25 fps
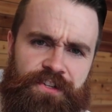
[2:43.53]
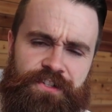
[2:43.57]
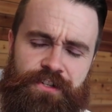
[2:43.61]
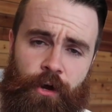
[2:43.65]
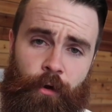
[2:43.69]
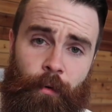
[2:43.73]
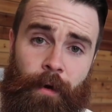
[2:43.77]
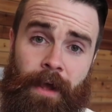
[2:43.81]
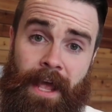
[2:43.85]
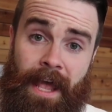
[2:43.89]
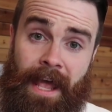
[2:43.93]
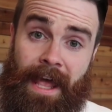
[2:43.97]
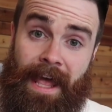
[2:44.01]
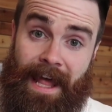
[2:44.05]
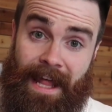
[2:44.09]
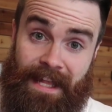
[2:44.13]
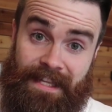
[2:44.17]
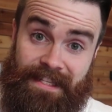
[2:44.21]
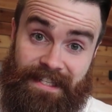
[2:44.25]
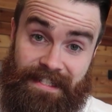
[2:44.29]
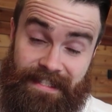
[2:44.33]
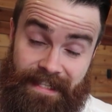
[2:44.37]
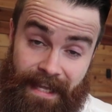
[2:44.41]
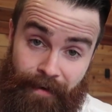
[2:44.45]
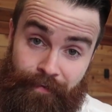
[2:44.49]
So
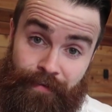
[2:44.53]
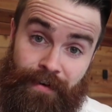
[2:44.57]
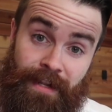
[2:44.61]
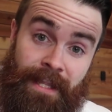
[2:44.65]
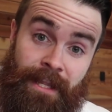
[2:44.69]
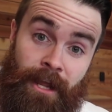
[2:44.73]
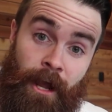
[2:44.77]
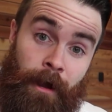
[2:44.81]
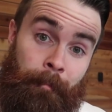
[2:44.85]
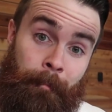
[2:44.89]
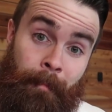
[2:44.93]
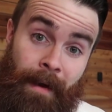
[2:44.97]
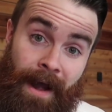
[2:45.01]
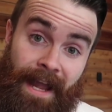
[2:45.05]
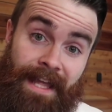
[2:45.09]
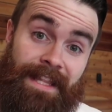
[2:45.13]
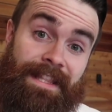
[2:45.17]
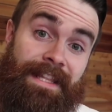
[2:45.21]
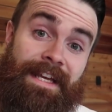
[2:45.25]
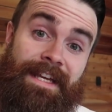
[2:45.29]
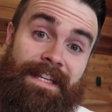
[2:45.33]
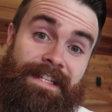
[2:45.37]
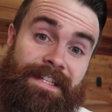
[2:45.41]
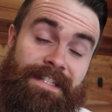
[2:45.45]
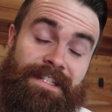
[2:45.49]
it's definitely on my
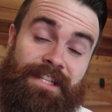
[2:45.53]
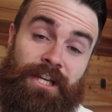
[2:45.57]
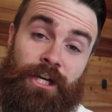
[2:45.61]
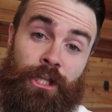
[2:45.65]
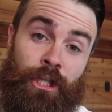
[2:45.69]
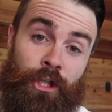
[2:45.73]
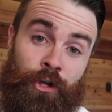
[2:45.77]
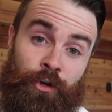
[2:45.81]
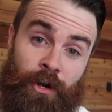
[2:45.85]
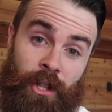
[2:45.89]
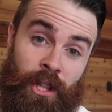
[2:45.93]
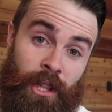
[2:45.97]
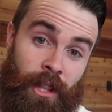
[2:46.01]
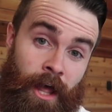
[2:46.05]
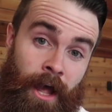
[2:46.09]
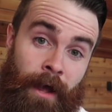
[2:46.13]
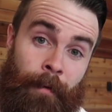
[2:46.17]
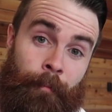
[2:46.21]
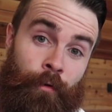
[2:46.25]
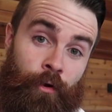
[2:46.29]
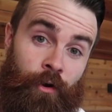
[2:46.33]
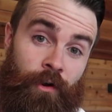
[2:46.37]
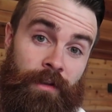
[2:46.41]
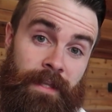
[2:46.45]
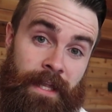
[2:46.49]
list to learn a
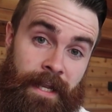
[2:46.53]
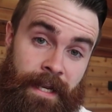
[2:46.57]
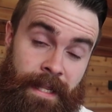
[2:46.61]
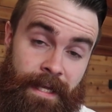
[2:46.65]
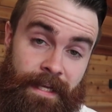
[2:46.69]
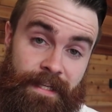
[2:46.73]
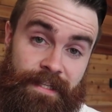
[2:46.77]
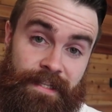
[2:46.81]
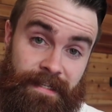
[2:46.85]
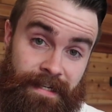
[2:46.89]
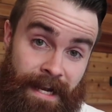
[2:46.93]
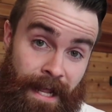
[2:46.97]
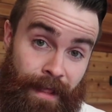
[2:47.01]
lot more Linux.